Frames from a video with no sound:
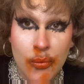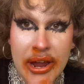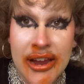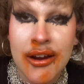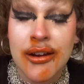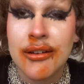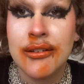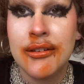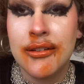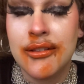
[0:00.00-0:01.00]
wear
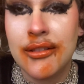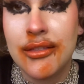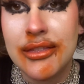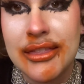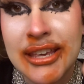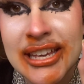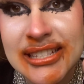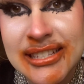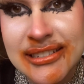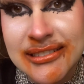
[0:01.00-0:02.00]

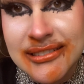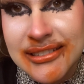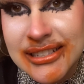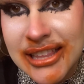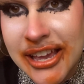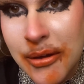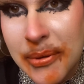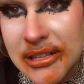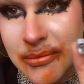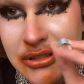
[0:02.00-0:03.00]
this Lego
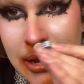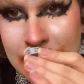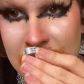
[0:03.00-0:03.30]
piece with gems